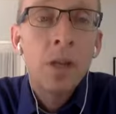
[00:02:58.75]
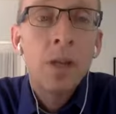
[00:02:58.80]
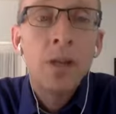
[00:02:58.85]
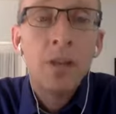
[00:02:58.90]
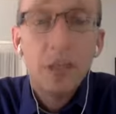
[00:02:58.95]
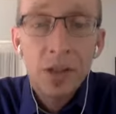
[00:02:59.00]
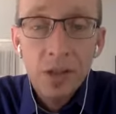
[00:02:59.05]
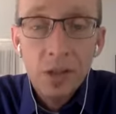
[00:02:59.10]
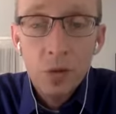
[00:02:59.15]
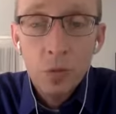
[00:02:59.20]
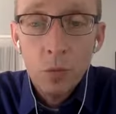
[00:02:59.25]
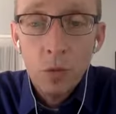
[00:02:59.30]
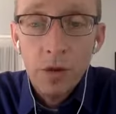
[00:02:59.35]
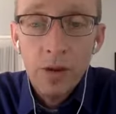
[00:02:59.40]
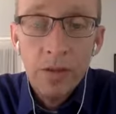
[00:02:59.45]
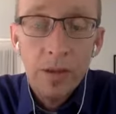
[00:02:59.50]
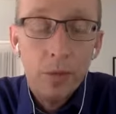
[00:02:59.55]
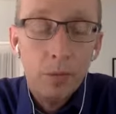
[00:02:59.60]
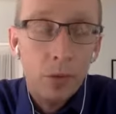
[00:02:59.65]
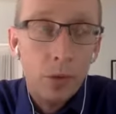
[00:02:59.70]
This is one
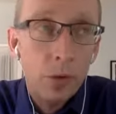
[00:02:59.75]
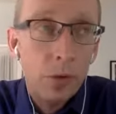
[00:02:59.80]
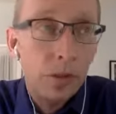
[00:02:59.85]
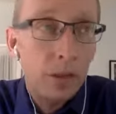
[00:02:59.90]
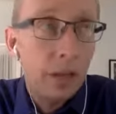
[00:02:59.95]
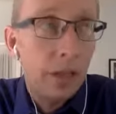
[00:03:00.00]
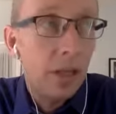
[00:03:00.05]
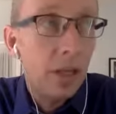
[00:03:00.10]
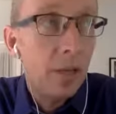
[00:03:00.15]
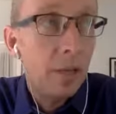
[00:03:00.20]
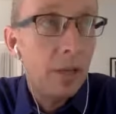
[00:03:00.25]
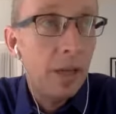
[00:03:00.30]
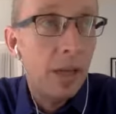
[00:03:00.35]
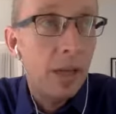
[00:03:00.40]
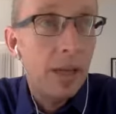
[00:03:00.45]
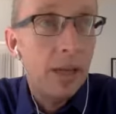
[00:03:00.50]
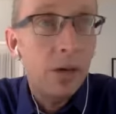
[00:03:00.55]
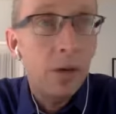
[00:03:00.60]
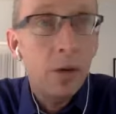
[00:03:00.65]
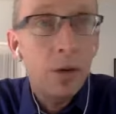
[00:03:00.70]
of them. During the
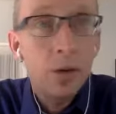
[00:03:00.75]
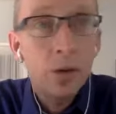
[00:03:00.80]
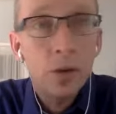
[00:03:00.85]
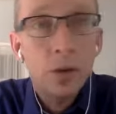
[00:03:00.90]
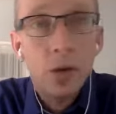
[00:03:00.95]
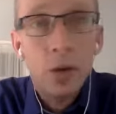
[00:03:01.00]
NBA All-Star